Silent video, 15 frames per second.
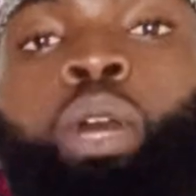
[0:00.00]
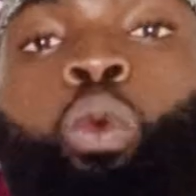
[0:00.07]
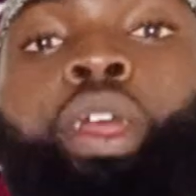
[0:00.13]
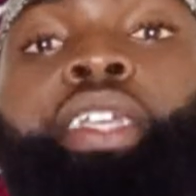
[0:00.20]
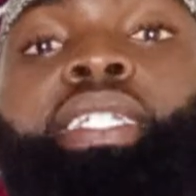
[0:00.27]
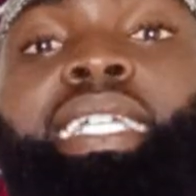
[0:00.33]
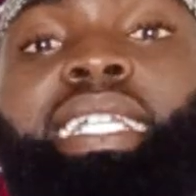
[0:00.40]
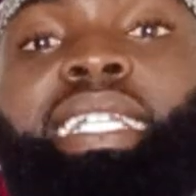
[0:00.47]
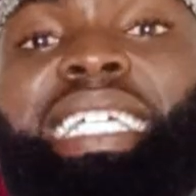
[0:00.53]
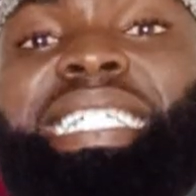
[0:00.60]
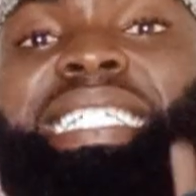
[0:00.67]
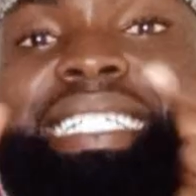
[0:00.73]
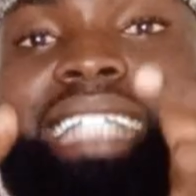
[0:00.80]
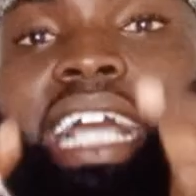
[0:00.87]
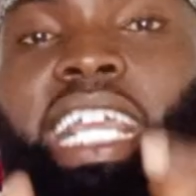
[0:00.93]
When you say
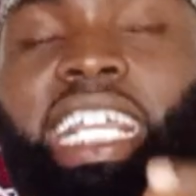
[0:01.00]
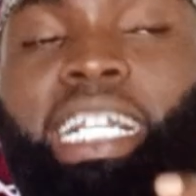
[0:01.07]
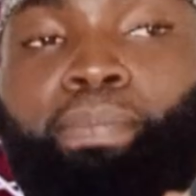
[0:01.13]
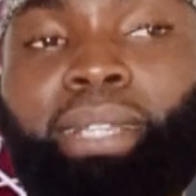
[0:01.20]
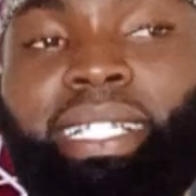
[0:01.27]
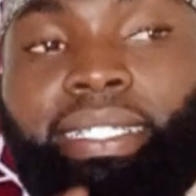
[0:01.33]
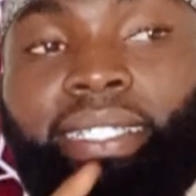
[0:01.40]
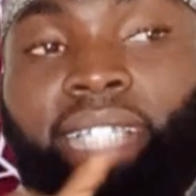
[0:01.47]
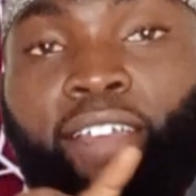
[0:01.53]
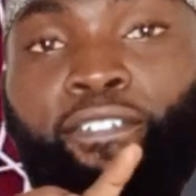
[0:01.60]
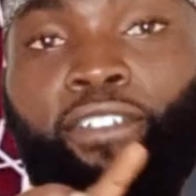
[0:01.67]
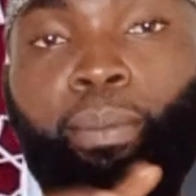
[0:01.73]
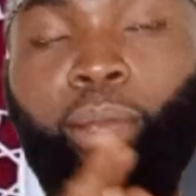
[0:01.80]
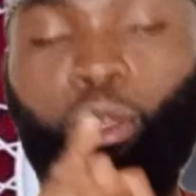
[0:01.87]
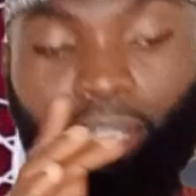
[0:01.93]
lasna, it means
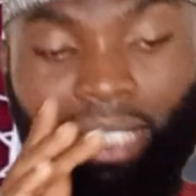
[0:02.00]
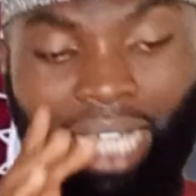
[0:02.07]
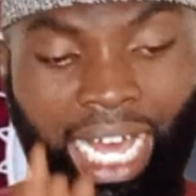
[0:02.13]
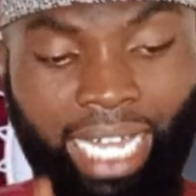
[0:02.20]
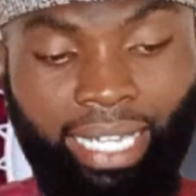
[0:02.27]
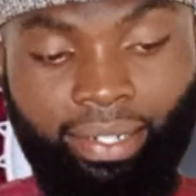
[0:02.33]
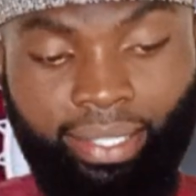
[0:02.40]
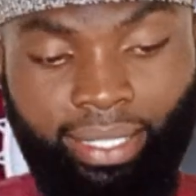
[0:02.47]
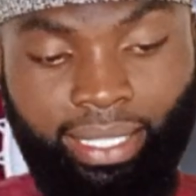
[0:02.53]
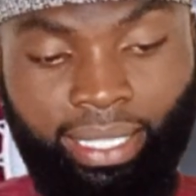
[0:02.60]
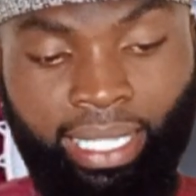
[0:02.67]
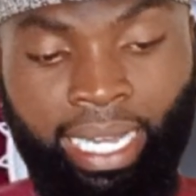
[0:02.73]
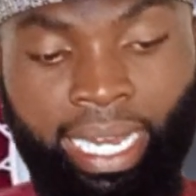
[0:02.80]
they females are not.